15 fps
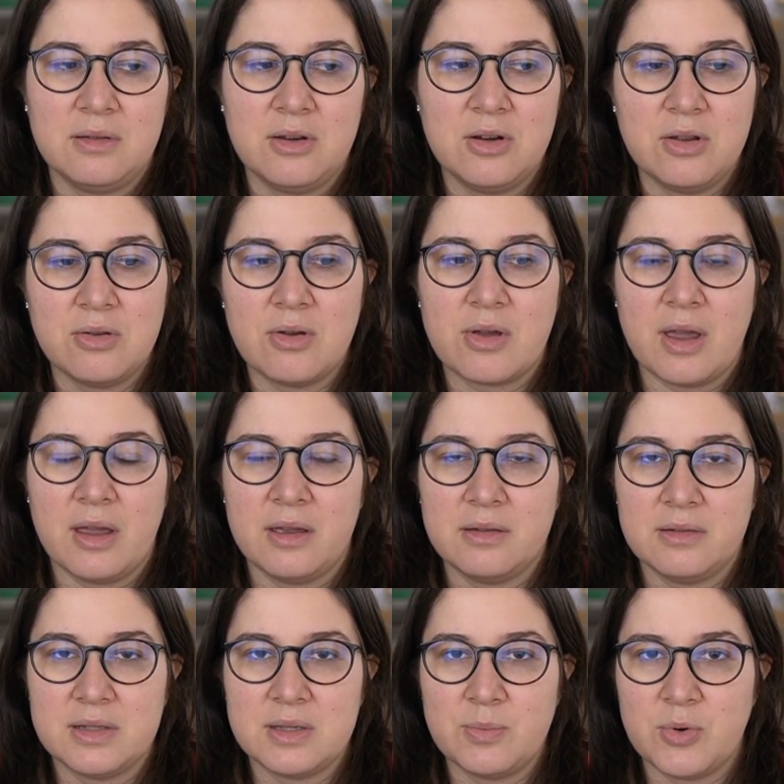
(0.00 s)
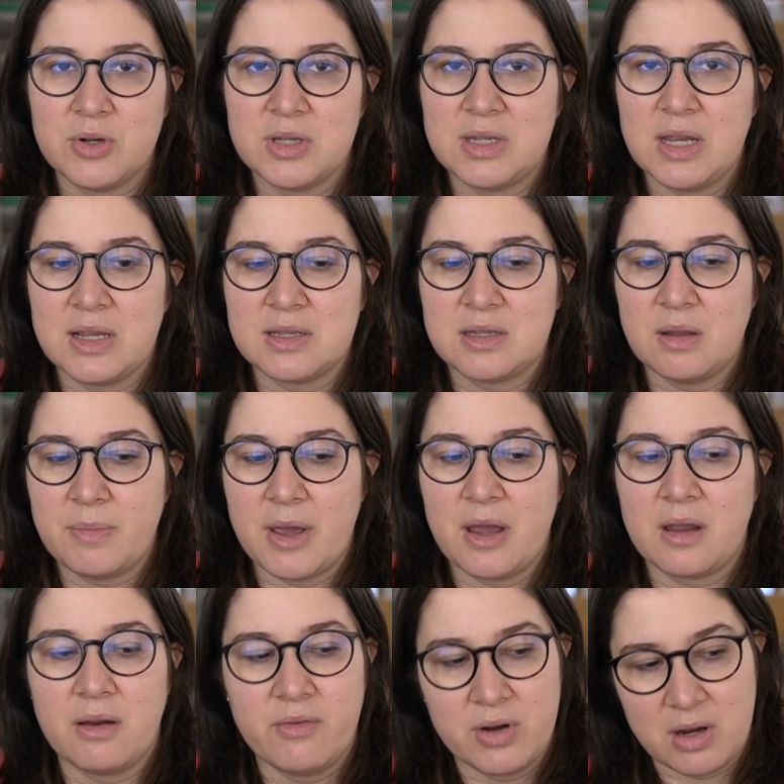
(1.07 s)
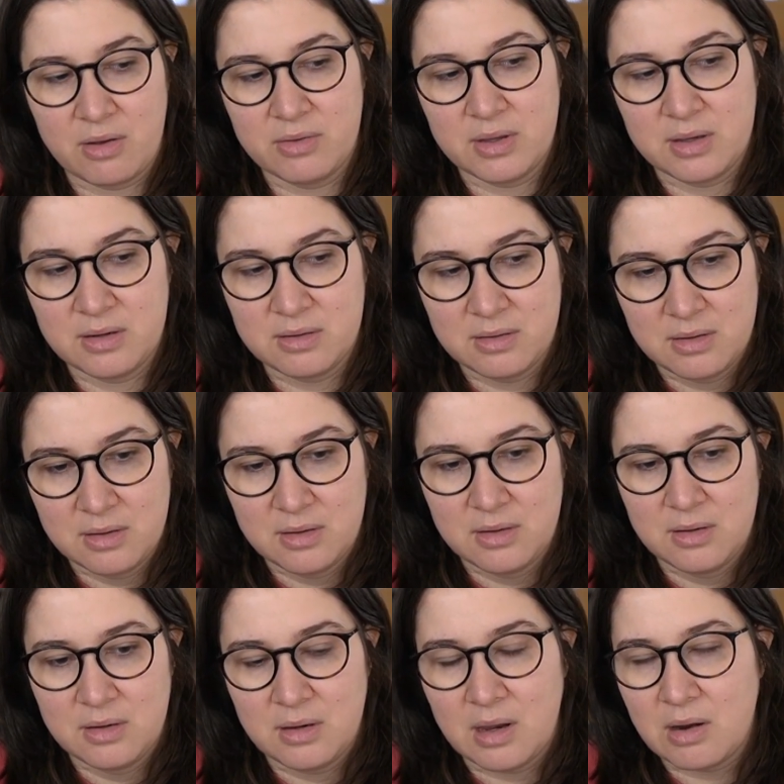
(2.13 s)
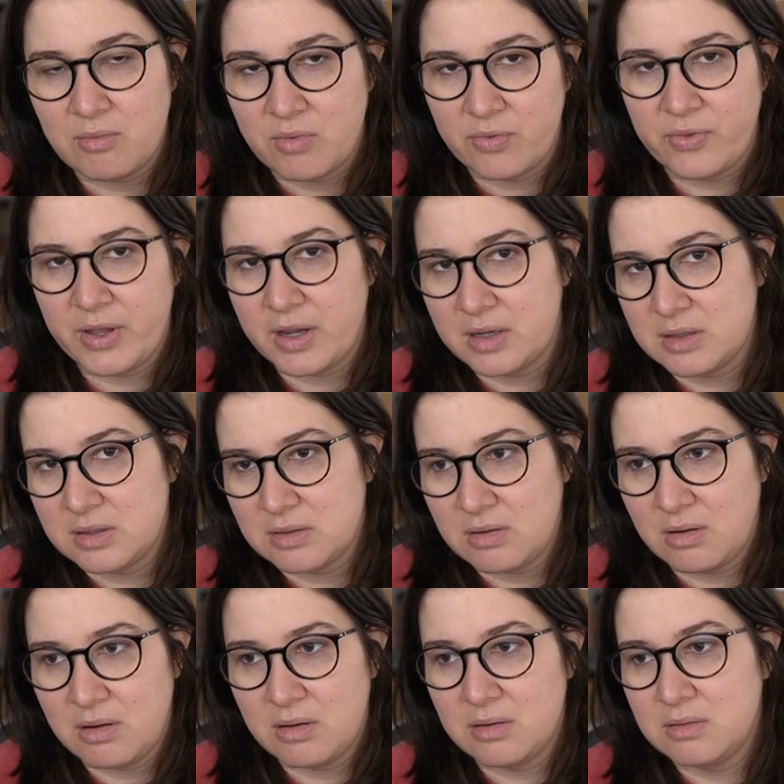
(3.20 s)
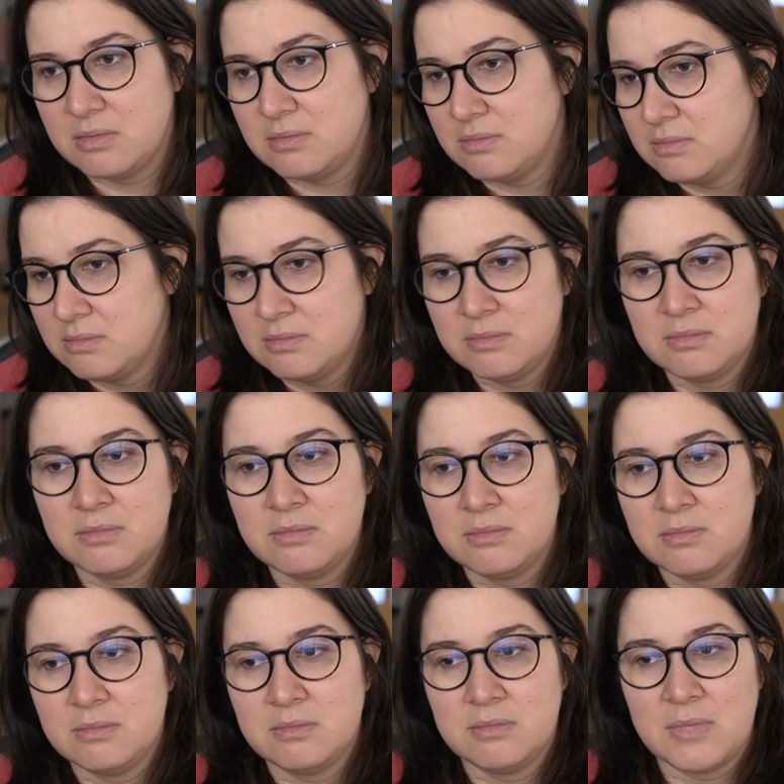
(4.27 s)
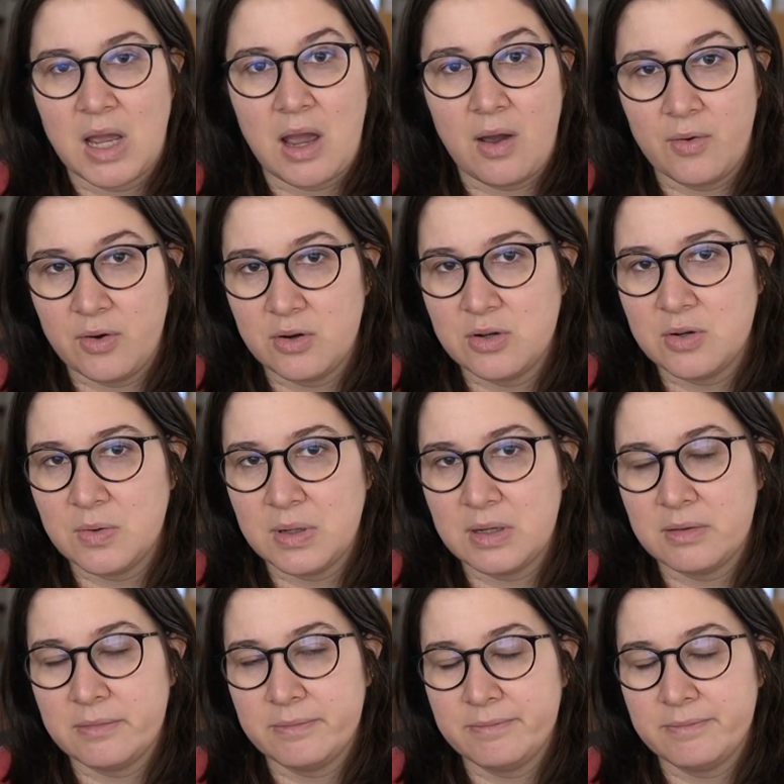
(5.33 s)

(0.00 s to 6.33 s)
You're doing okay. It's important to take a step back every now and then and reflect on how you're doing.